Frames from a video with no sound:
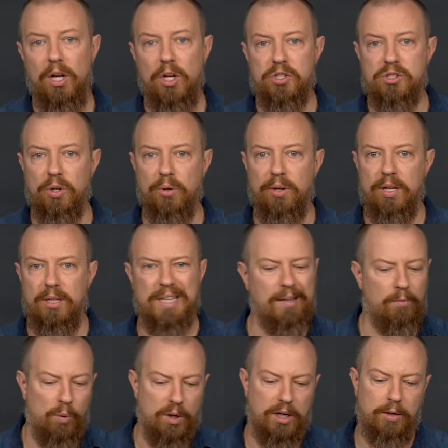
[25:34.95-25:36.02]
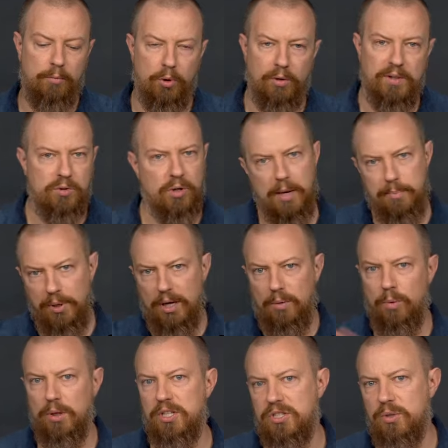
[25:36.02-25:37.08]
so that you can have one on a roving tripod,
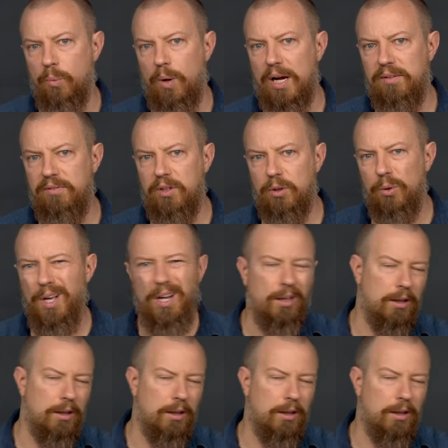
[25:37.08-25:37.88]
one that's a wide view,